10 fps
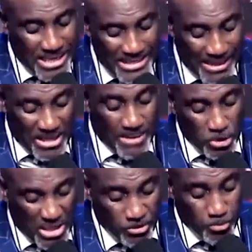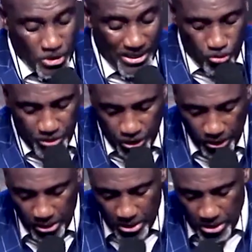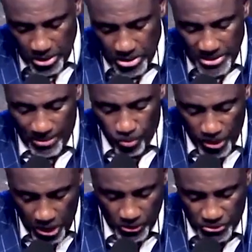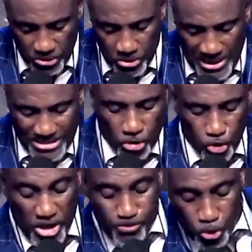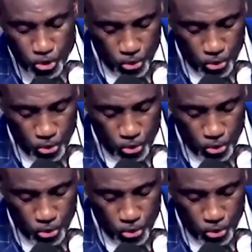Yeah. For I like this place. But unto, unto the angels